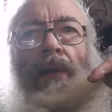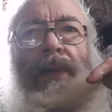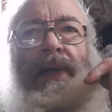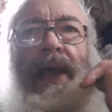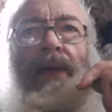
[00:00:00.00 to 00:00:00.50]
a
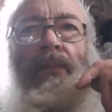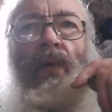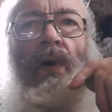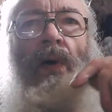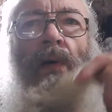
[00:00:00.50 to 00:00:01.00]
damn
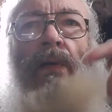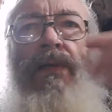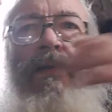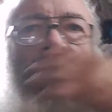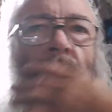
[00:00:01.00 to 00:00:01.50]
wall.
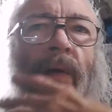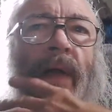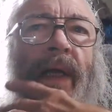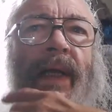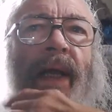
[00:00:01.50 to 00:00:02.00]
So I want to
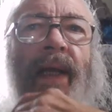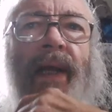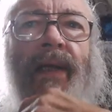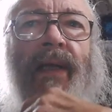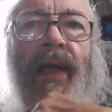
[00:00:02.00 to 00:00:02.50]
get that
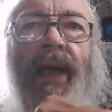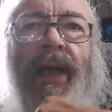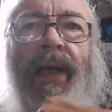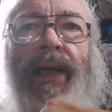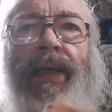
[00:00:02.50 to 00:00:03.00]
done today
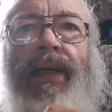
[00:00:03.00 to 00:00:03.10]
yet.